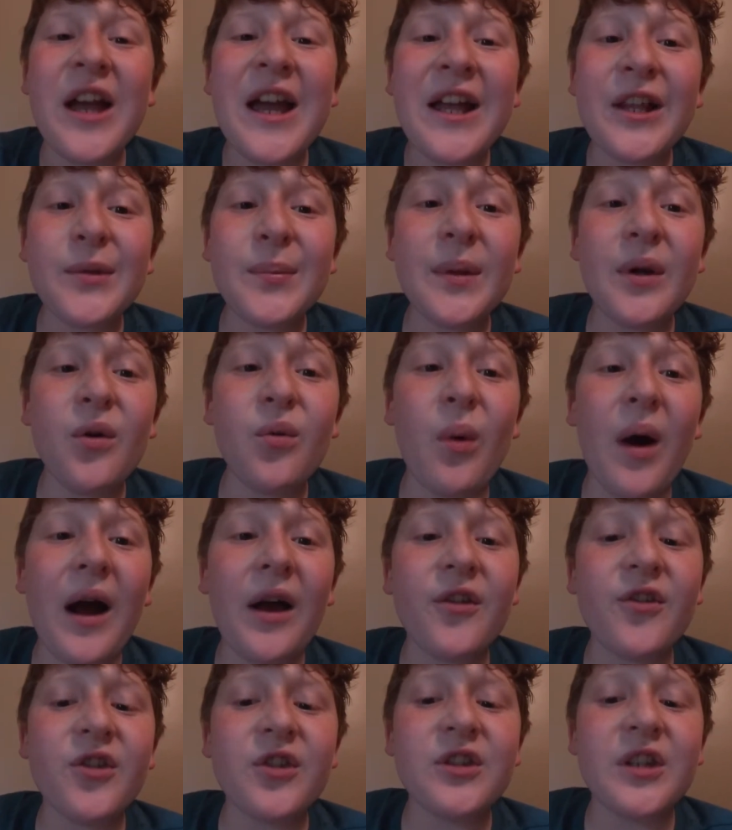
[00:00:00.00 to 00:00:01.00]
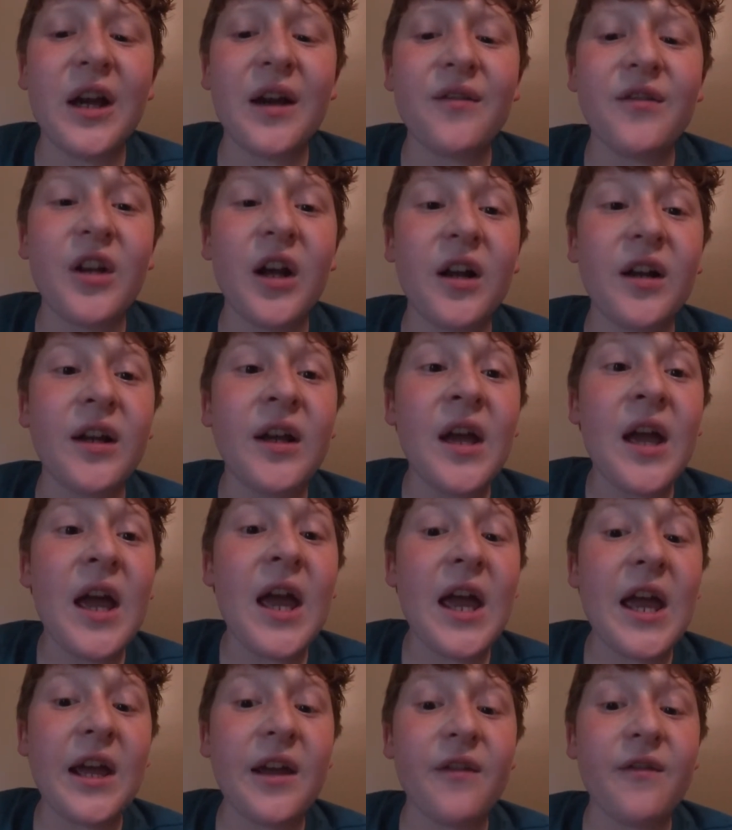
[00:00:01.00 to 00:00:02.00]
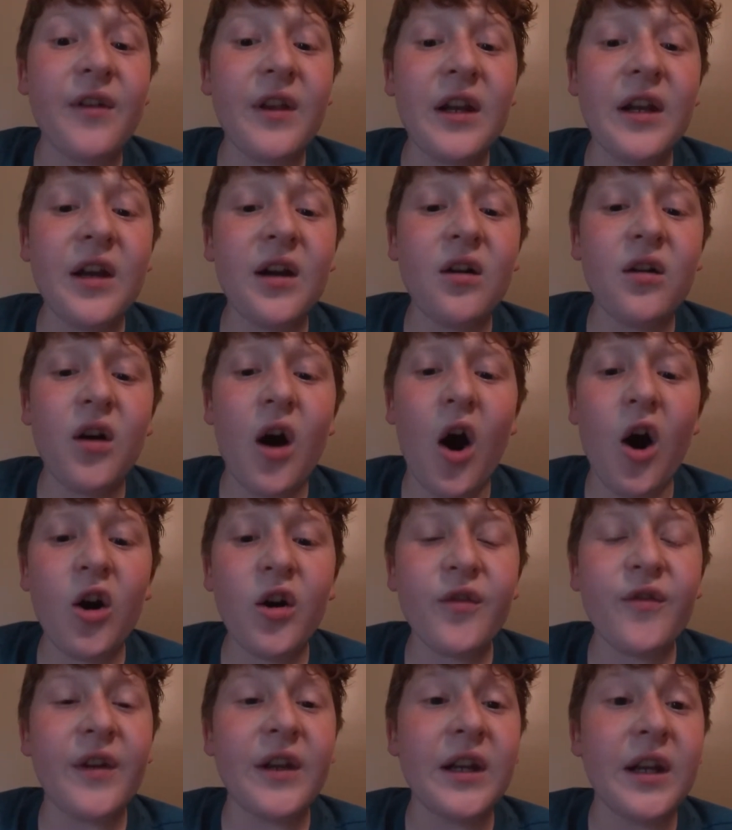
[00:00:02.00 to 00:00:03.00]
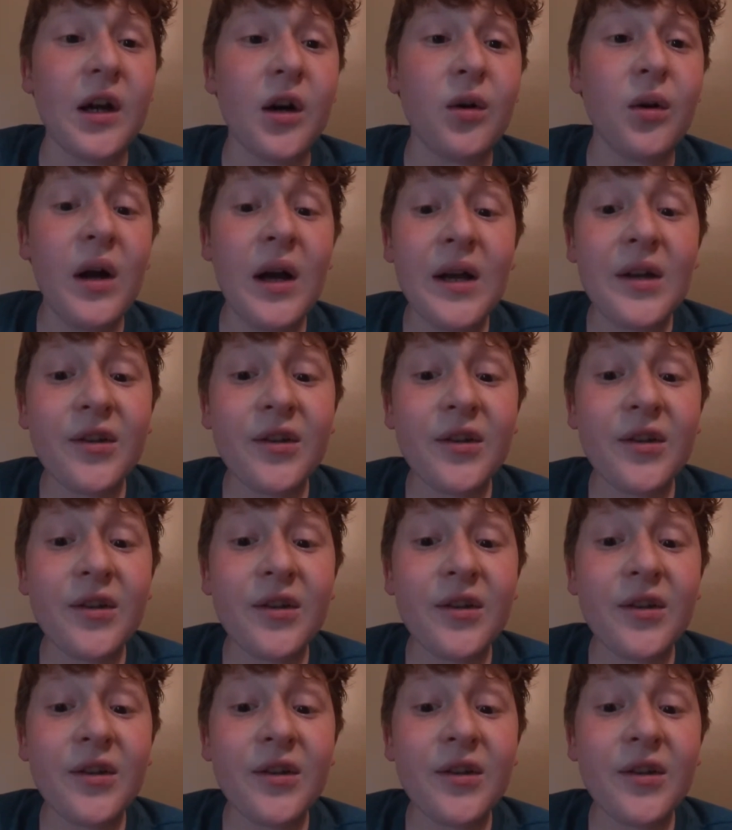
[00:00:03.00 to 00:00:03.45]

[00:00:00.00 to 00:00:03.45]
It's been a while since I've done a video car video.